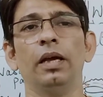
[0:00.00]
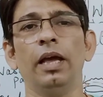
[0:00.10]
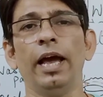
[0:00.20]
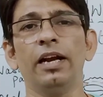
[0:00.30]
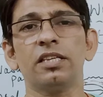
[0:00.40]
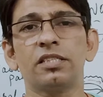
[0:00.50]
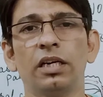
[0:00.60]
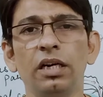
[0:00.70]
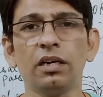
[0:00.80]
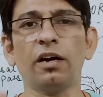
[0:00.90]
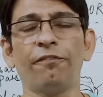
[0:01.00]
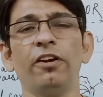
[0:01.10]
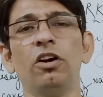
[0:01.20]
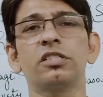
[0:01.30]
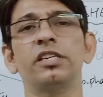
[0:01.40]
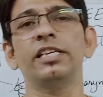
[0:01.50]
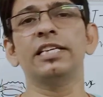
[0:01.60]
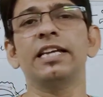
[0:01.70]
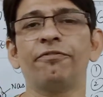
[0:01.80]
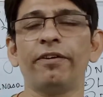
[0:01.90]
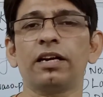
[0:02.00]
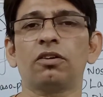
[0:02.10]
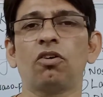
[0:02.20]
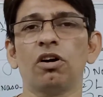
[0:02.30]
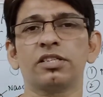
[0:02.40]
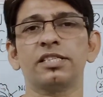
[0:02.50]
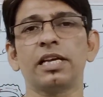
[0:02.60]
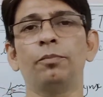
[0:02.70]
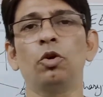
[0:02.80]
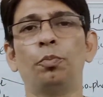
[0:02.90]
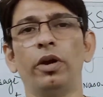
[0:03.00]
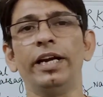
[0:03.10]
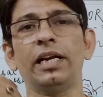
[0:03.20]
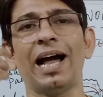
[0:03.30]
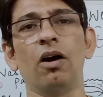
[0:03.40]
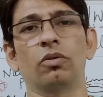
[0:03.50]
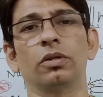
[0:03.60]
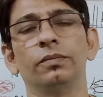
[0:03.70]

and a sudden coughing or sneezing effect causes them to pull it out.